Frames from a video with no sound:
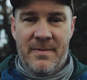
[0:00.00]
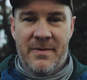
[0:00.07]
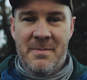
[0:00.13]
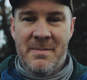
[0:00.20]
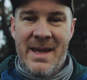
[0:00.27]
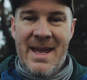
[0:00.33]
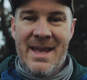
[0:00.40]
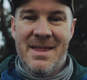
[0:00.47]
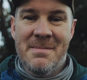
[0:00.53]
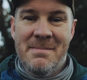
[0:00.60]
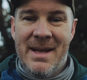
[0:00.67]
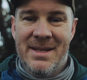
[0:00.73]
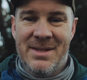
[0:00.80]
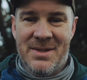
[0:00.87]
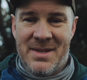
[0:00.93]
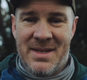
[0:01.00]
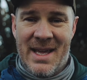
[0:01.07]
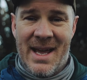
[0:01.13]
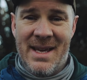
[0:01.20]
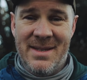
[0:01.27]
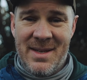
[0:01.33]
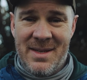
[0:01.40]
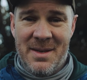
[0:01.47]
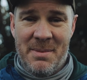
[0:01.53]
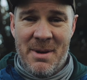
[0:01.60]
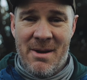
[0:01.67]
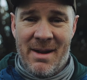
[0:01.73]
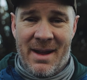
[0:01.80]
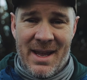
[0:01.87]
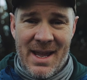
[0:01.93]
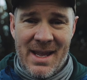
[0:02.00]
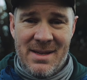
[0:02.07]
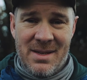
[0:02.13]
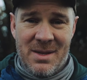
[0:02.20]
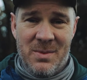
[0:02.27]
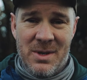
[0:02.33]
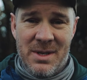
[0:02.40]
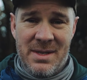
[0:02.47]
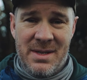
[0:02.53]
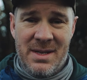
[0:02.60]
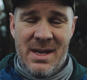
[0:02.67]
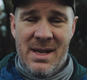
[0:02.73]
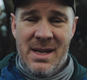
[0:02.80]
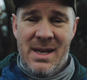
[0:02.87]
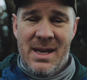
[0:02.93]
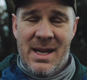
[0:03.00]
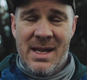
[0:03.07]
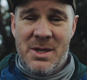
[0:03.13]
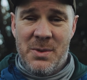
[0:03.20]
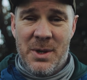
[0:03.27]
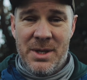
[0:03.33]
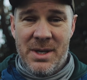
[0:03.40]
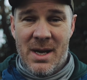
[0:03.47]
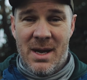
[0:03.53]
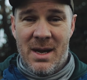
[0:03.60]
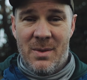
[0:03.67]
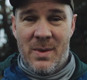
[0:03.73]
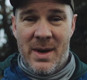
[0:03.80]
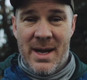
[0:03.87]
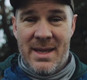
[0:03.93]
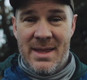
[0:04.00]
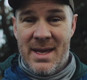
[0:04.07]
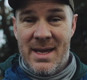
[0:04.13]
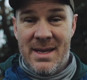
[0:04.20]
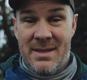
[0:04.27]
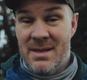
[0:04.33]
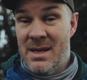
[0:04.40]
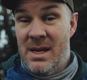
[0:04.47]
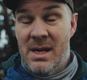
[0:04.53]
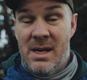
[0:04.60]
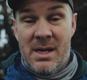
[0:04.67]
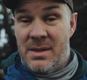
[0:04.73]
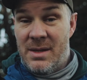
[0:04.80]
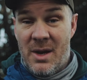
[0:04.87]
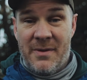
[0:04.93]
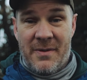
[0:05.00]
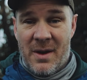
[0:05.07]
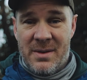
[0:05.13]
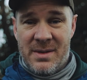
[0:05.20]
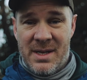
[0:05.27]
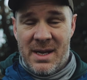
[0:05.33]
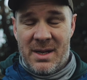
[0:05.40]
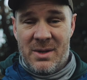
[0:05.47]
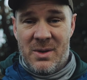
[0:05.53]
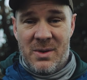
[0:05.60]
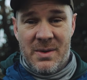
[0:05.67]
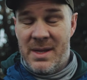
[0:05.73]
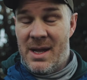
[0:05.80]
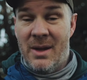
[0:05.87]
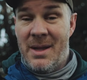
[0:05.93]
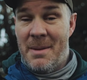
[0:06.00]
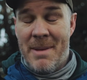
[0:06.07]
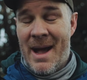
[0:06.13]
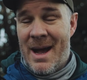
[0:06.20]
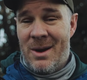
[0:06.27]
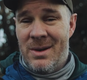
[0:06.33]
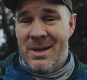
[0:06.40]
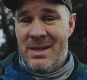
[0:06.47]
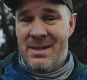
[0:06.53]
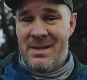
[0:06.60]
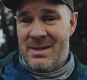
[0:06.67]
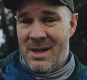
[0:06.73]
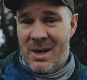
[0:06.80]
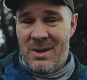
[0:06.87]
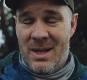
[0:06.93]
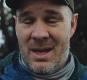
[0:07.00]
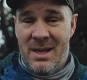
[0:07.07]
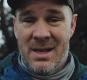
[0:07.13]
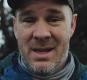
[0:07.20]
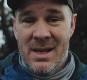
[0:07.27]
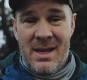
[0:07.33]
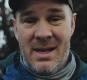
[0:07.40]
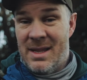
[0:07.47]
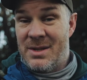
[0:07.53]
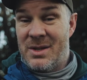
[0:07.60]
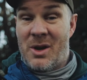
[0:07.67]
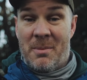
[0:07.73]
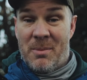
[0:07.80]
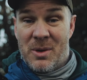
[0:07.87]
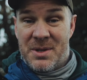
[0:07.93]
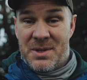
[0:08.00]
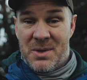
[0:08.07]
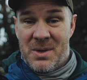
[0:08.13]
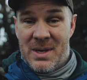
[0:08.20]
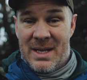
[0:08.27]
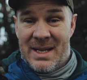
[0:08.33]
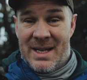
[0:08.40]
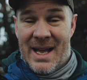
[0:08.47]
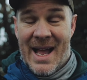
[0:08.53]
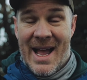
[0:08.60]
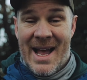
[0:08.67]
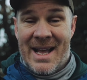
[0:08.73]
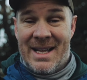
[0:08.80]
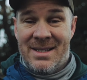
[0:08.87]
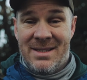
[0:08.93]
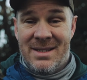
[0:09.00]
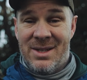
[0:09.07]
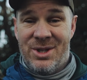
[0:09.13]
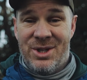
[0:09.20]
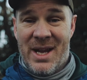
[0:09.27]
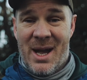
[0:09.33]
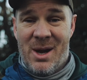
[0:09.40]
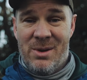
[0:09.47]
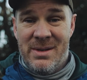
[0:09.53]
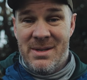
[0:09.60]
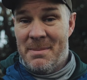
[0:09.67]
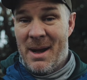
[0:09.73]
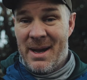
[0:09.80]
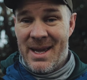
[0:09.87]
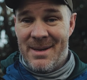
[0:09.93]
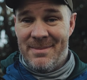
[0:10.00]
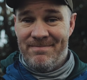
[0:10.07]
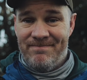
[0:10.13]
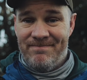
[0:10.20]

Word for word: for me, the medicine to that is disappearing into the woods, into a yurt where there's no phone signal, the only power is solar, there's a compost toilet, and the shower is a bucket.